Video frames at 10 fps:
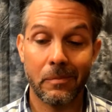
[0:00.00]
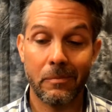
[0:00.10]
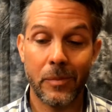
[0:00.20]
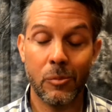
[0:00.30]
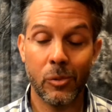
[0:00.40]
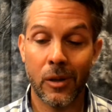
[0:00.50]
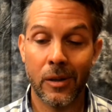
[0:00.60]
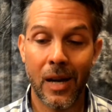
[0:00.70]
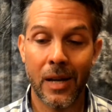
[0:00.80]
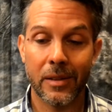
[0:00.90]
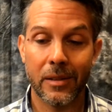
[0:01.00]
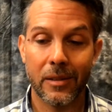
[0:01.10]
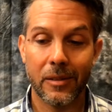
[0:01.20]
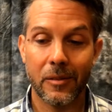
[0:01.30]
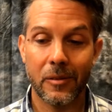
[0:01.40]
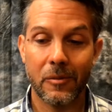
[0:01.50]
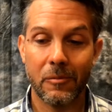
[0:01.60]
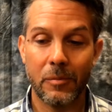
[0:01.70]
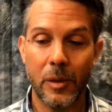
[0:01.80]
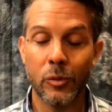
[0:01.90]

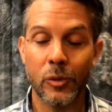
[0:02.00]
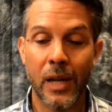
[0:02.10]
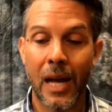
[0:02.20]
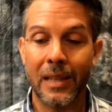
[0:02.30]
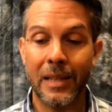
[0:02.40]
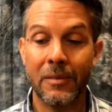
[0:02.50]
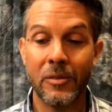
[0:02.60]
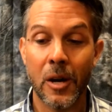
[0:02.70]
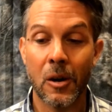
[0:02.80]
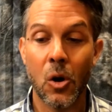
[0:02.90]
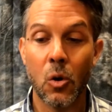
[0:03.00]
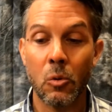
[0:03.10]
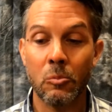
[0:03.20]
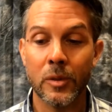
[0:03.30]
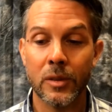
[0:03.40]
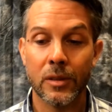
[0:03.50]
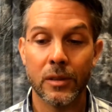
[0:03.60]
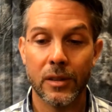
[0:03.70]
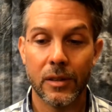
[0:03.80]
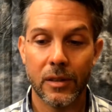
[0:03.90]
people do not leave their homes
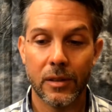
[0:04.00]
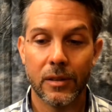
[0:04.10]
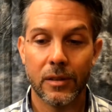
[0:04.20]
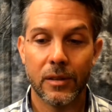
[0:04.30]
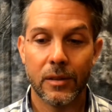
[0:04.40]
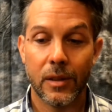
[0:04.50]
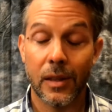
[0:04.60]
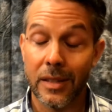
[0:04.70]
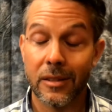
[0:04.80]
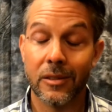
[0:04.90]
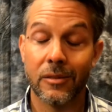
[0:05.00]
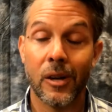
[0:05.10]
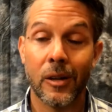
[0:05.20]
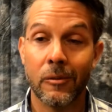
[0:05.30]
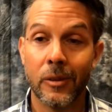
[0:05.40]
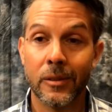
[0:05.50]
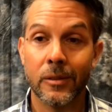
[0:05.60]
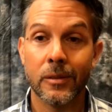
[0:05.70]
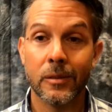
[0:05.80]
unless there's a very good reason.